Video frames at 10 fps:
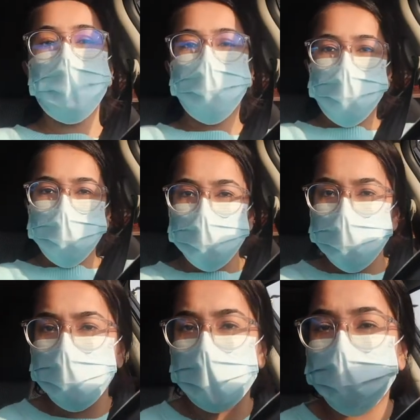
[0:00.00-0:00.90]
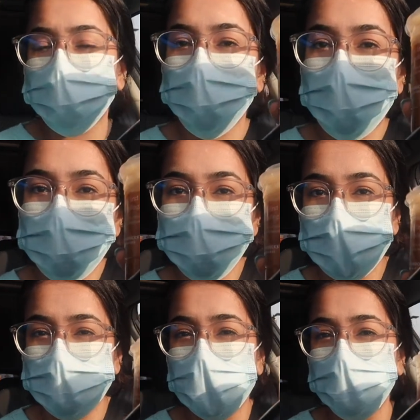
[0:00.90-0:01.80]
So this has been out for a while.
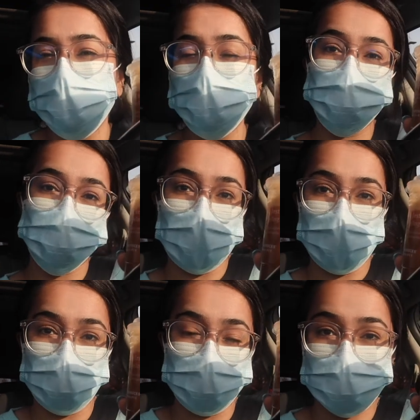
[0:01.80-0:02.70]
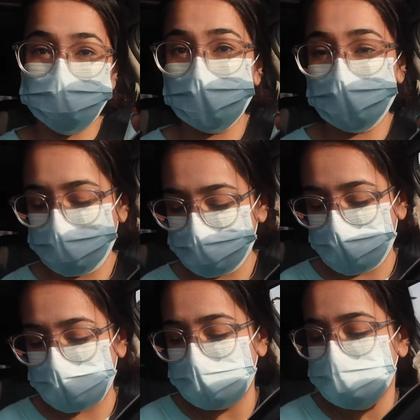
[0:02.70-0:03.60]
I kind of wanted to try it, but I was afraid I wouldn't
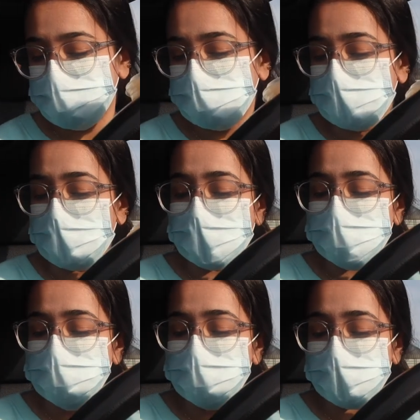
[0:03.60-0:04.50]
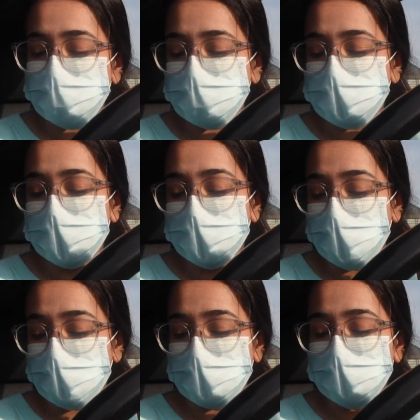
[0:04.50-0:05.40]
like it. So it's the iced brown sugar
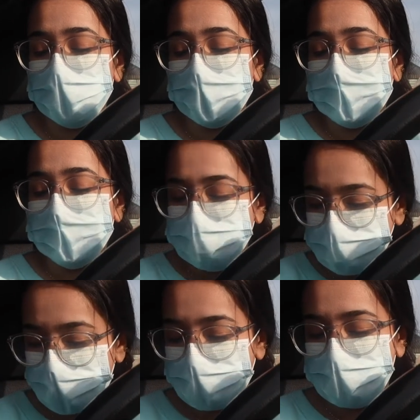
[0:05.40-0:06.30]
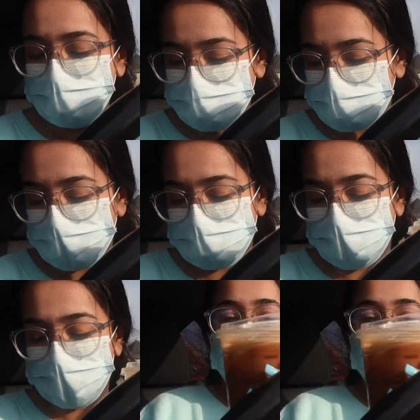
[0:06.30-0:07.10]
oat milk shaken espresso.